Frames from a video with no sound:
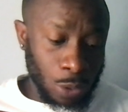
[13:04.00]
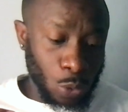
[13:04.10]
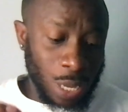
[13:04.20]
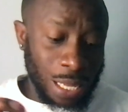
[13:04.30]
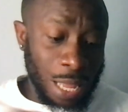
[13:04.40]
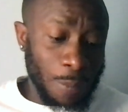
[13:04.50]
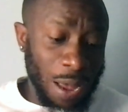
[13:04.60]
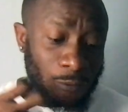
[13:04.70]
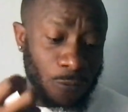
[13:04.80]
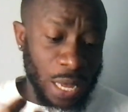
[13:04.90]
do not let
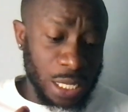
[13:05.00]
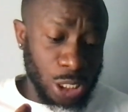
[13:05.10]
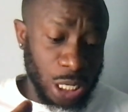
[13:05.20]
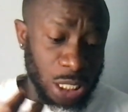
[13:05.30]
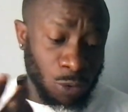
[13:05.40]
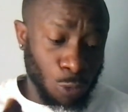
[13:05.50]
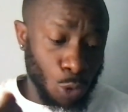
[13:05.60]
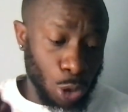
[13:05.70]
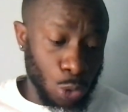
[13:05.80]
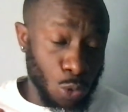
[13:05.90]
my vengeance
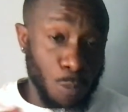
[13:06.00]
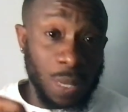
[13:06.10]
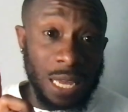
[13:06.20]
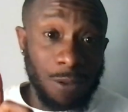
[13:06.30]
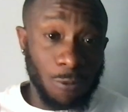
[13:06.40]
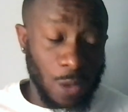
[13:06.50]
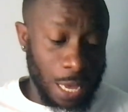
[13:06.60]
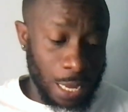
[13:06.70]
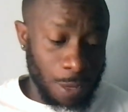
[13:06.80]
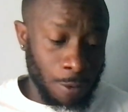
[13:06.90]
for you be in
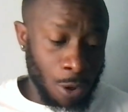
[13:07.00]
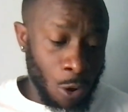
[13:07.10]
vain.